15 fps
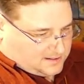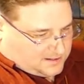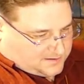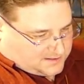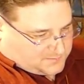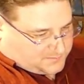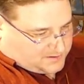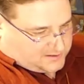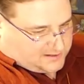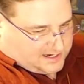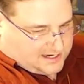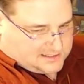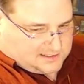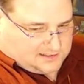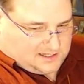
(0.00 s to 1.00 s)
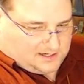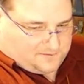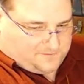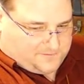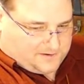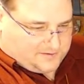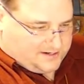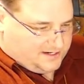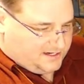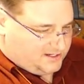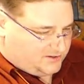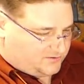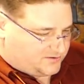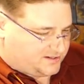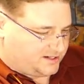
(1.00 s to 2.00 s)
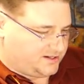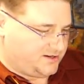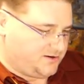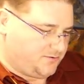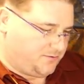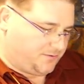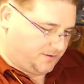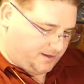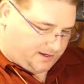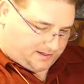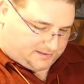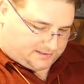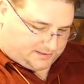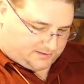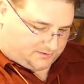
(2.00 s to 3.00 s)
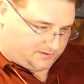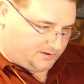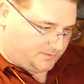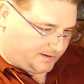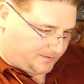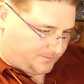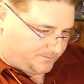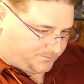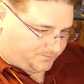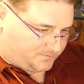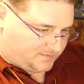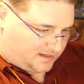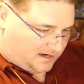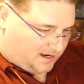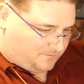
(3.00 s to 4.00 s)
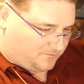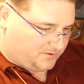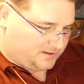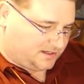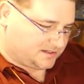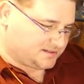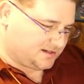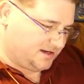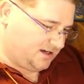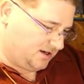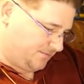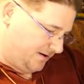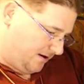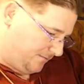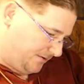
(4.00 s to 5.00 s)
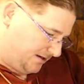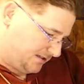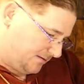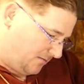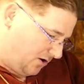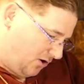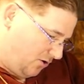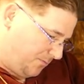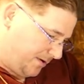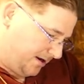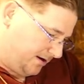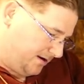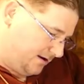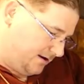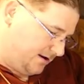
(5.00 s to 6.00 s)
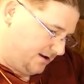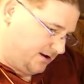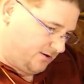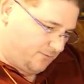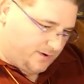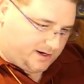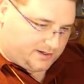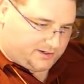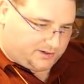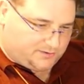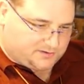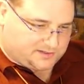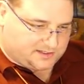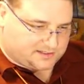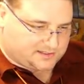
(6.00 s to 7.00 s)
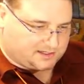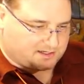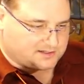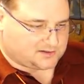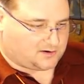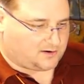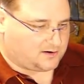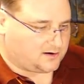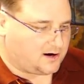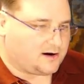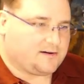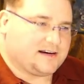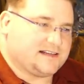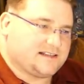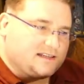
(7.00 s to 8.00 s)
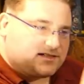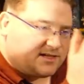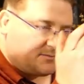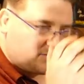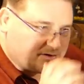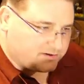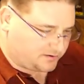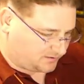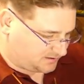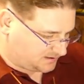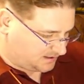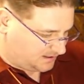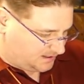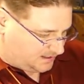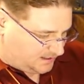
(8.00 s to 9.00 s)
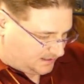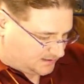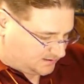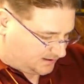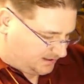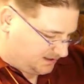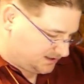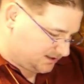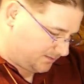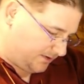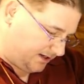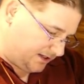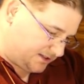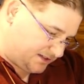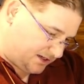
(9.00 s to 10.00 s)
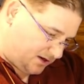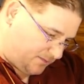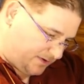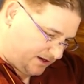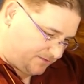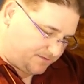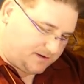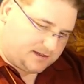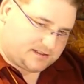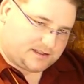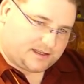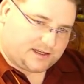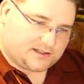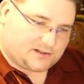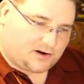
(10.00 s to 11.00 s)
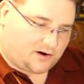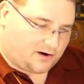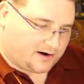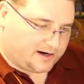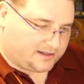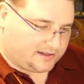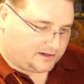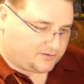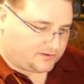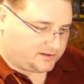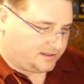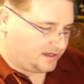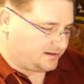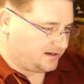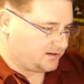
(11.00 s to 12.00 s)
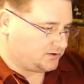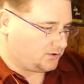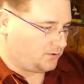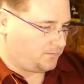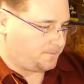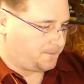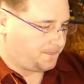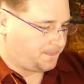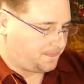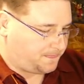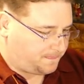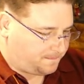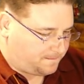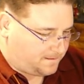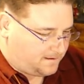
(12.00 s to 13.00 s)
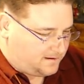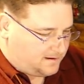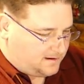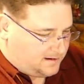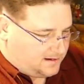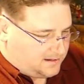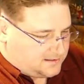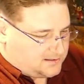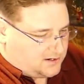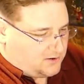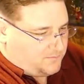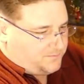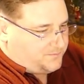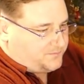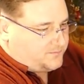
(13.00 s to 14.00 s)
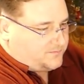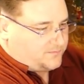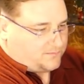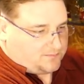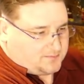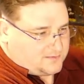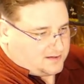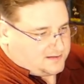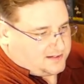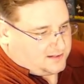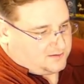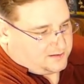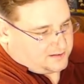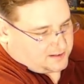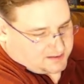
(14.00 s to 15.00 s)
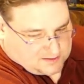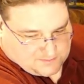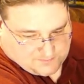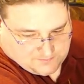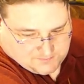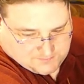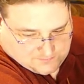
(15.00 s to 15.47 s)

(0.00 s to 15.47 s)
This printer has a lot of very interesting new things that they're doing project that I'm really excited about because I'm hoping we can use these things on our existing printers. So I need somebody to tell me if these things are electrically identical. So take a look at this.